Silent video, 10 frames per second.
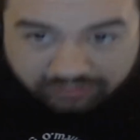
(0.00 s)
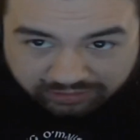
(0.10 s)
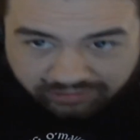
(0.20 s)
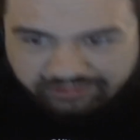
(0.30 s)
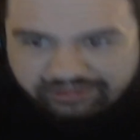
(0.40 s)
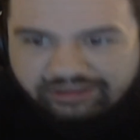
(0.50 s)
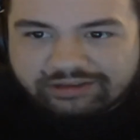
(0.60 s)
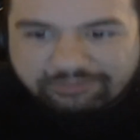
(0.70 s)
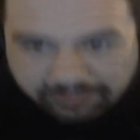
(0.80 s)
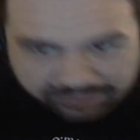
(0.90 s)
Is this
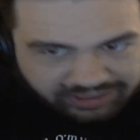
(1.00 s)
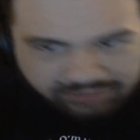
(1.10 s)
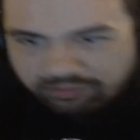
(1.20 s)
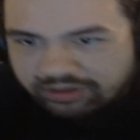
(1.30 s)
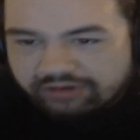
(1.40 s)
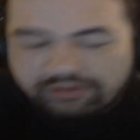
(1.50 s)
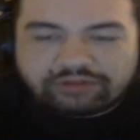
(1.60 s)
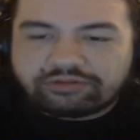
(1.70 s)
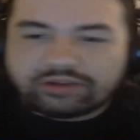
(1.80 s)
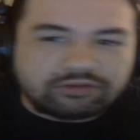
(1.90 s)
like webcam weird?
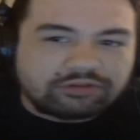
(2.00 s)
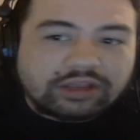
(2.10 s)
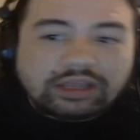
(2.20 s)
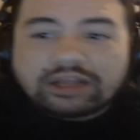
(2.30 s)
Who knows?